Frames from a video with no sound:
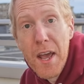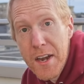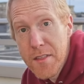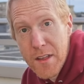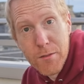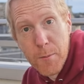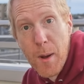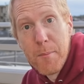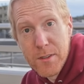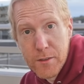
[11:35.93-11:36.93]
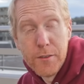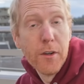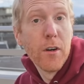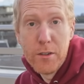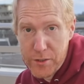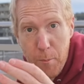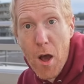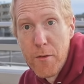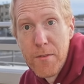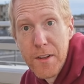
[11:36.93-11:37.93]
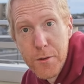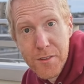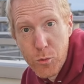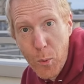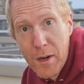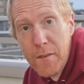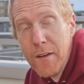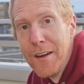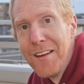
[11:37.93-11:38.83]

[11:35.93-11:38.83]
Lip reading: anything from Amazon or some other vendors as well.